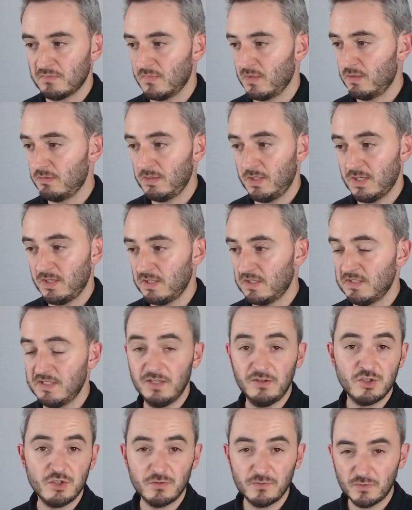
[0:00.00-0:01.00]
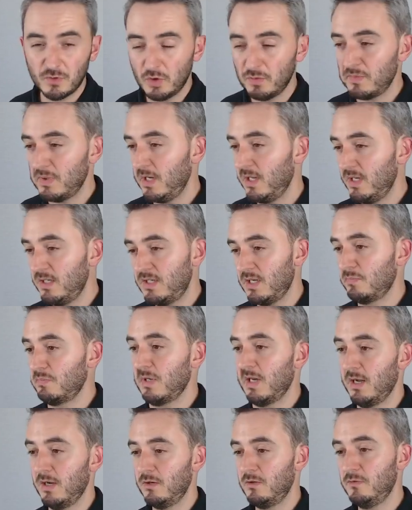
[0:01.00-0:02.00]
like addition formulae, double
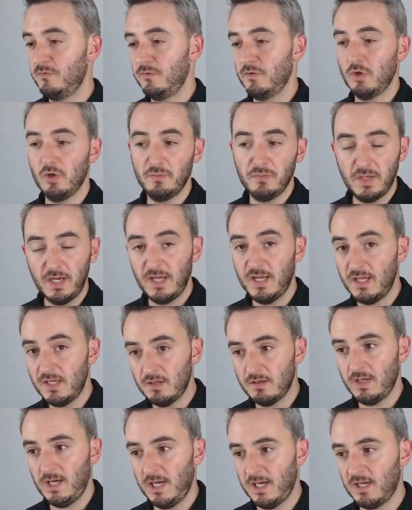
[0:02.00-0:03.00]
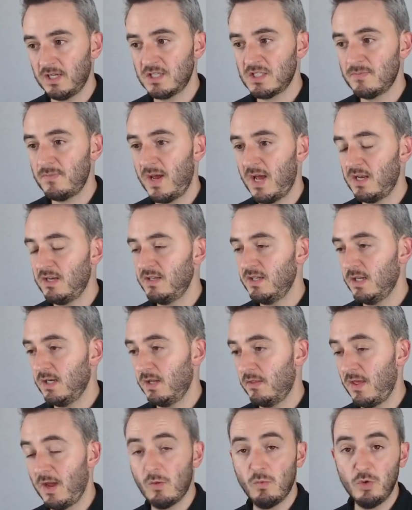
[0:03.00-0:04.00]
angle formulae, and expanding, and
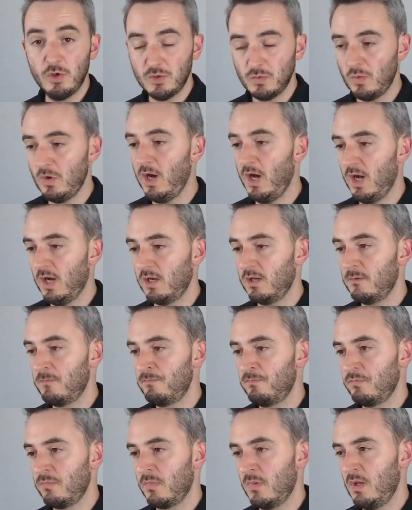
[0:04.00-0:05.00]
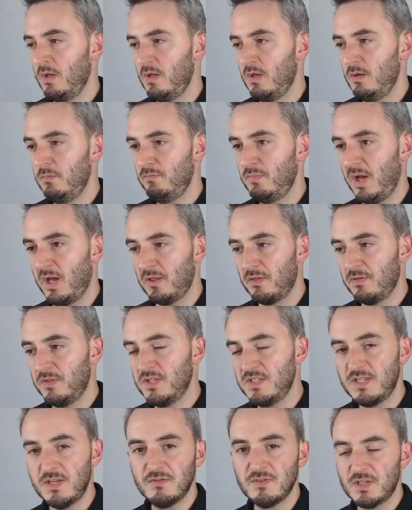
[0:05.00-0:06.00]
that would work. But this
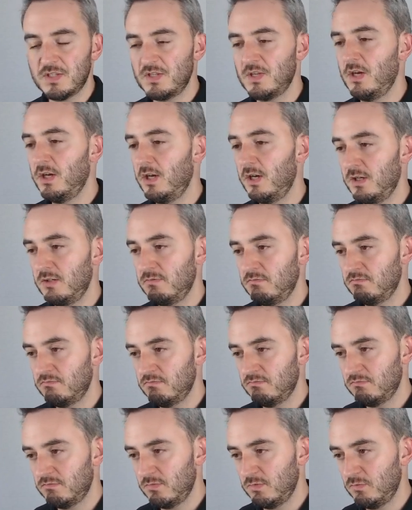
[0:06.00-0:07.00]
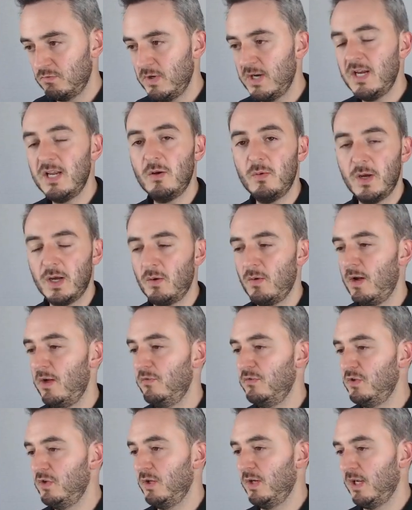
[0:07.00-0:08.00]
gives us a really quick way of
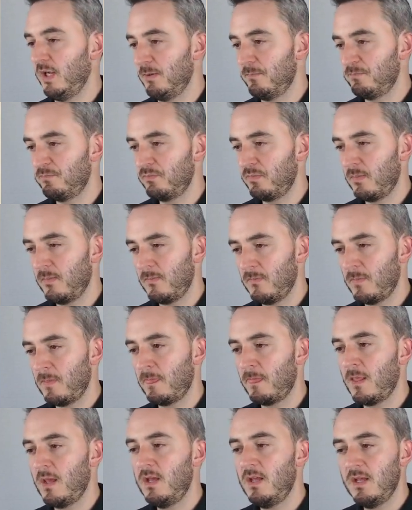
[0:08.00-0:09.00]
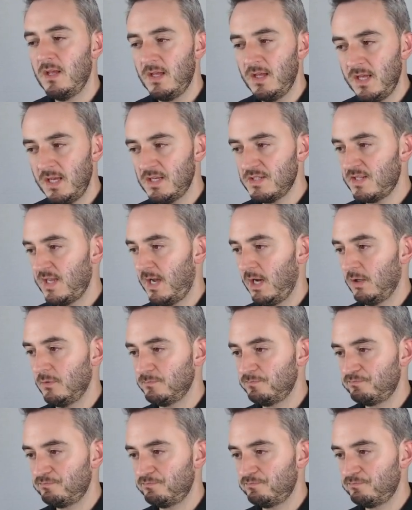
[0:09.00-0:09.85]
doing it. Here's how.